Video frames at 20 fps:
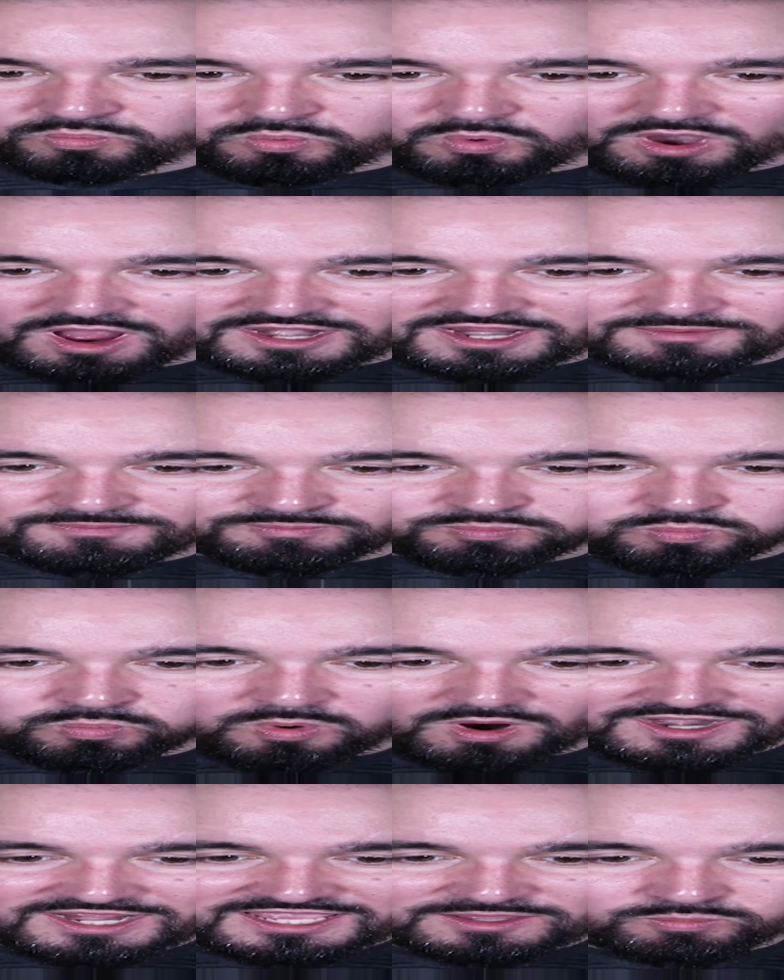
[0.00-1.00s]

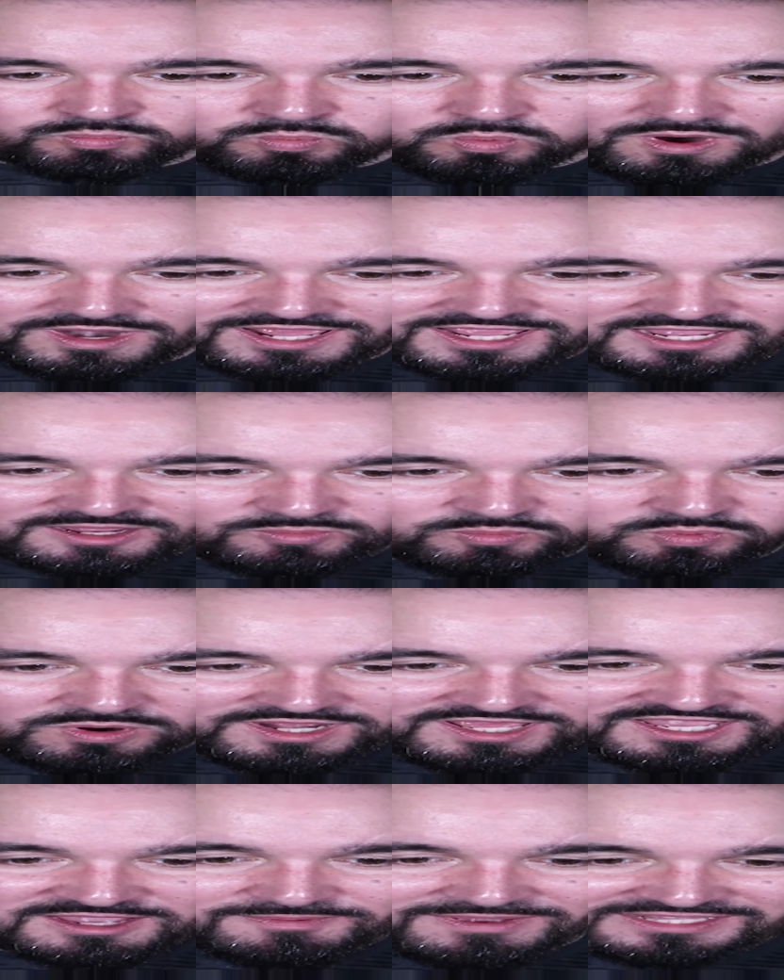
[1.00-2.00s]
are you
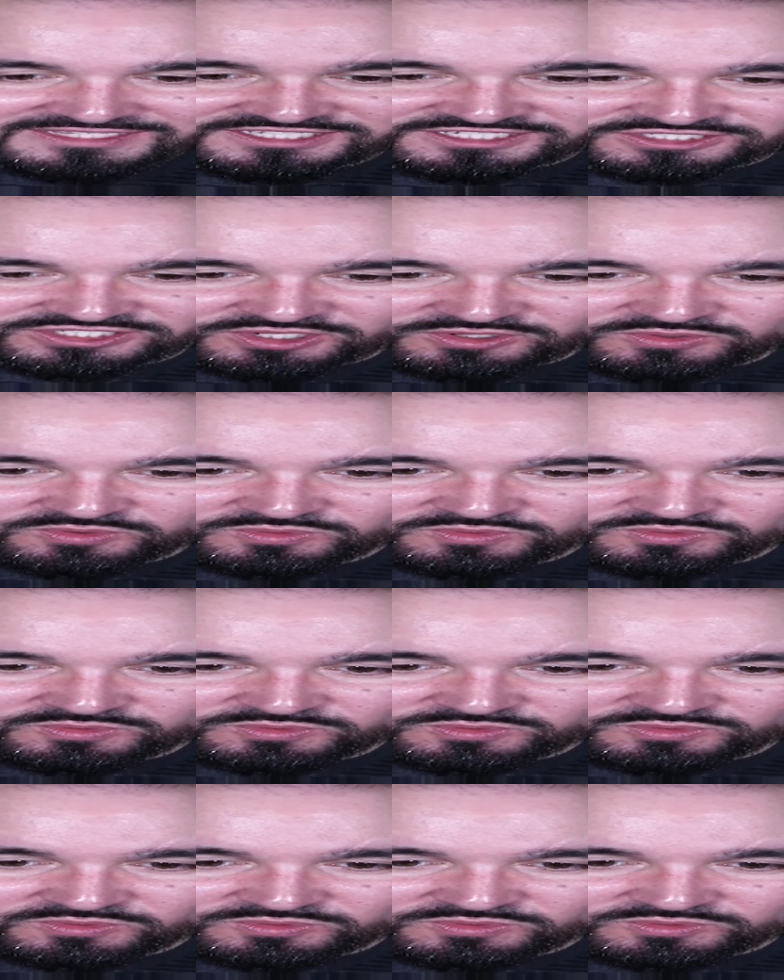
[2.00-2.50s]
meant to do?